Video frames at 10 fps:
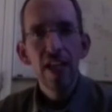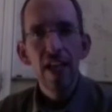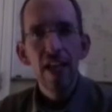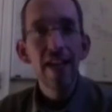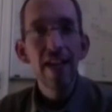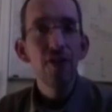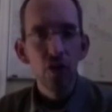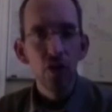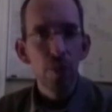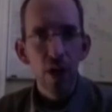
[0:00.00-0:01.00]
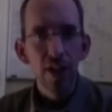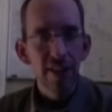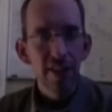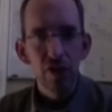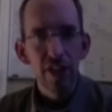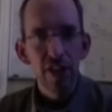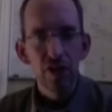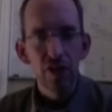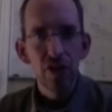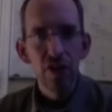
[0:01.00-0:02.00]
and their new product
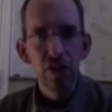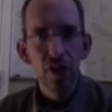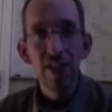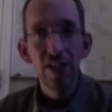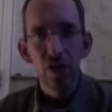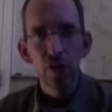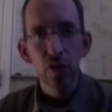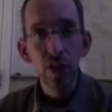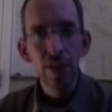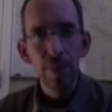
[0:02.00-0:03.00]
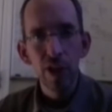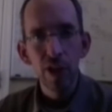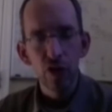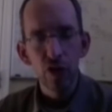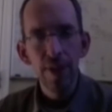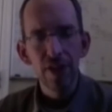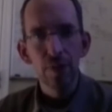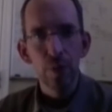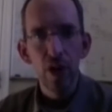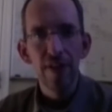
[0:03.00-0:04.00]
introductions too, right? So there's really a pretty tremendous
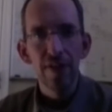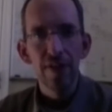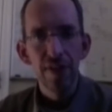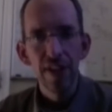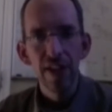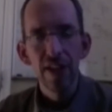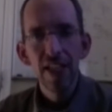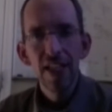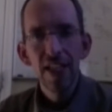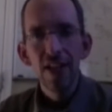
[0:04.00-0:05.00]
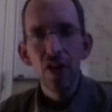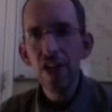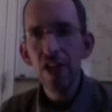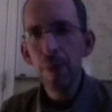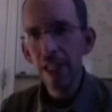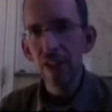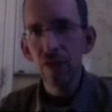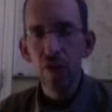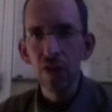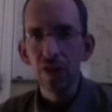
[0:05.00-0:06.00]
breadth there. HP
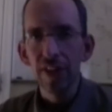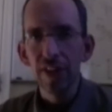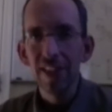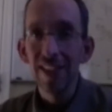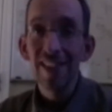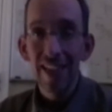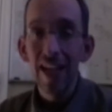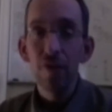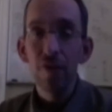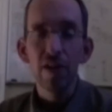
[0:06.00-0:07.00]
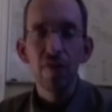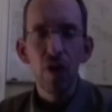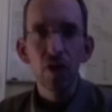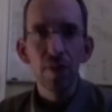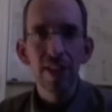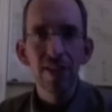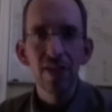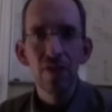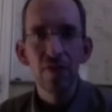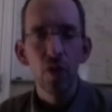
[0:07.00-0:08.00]
gets faulted, and I frankly fault
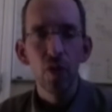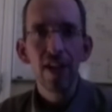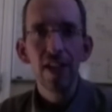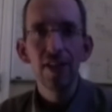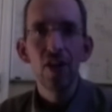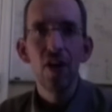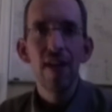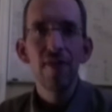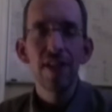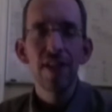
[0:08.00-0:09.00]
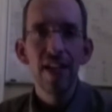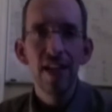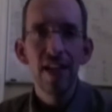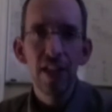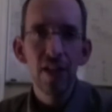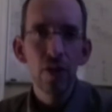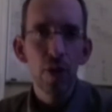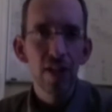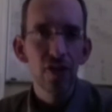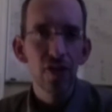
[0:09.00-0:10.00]
myself for having
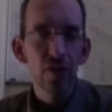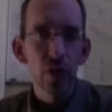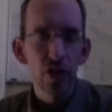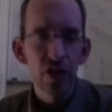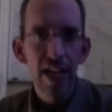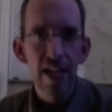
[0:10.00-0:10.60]
enterprise software stack